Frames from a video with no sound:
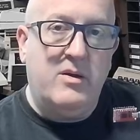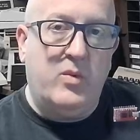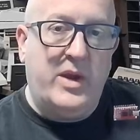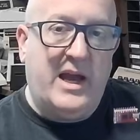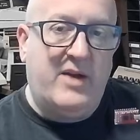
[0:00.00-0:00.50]

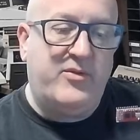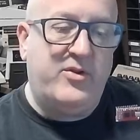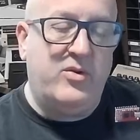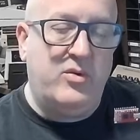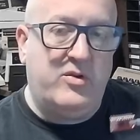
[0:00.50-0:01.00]
we have
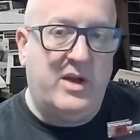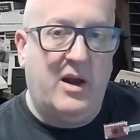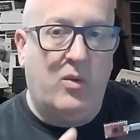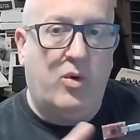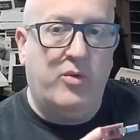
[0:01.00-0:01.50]
to
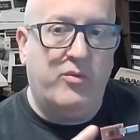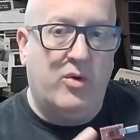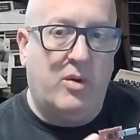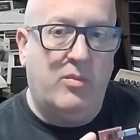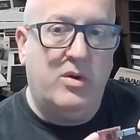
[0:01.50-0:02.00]
tell
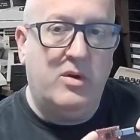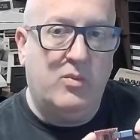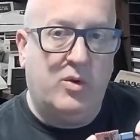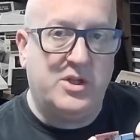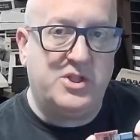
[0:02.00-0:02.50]
OneROM
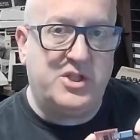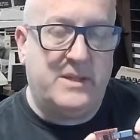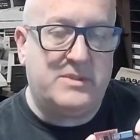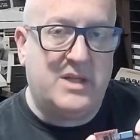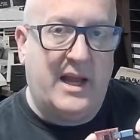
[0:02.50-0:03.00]
what its
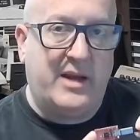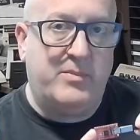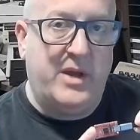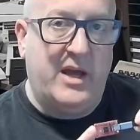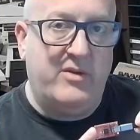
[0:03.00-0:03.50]
chip select
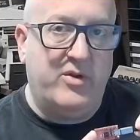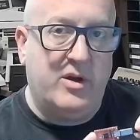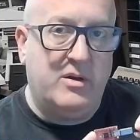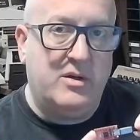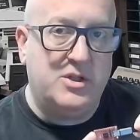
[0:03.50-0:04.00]

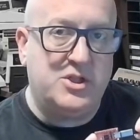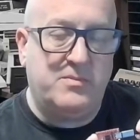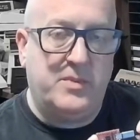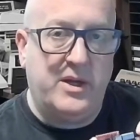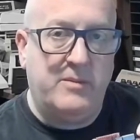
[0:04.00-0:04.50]
behavior
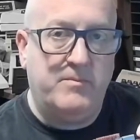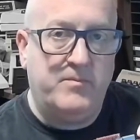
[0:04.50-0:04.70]
should be.